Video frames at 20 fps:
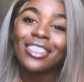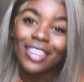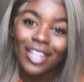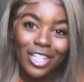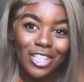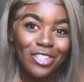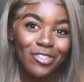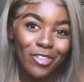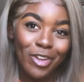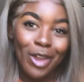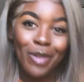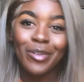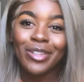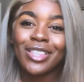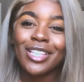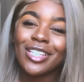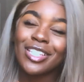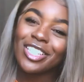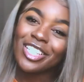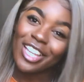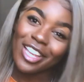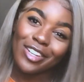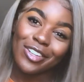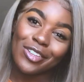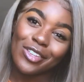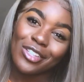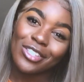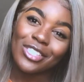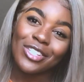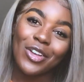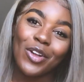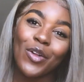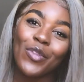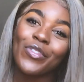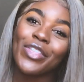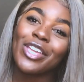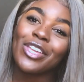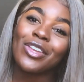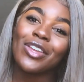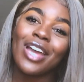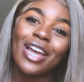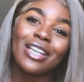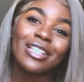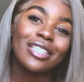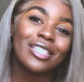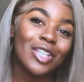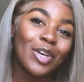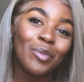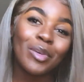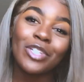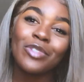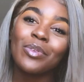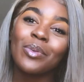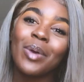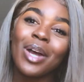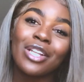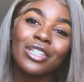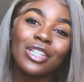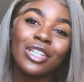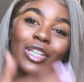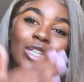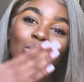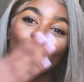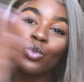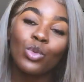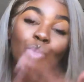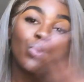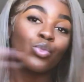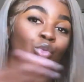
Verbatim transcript: thus far with this channel. So thank you guys so much for watching,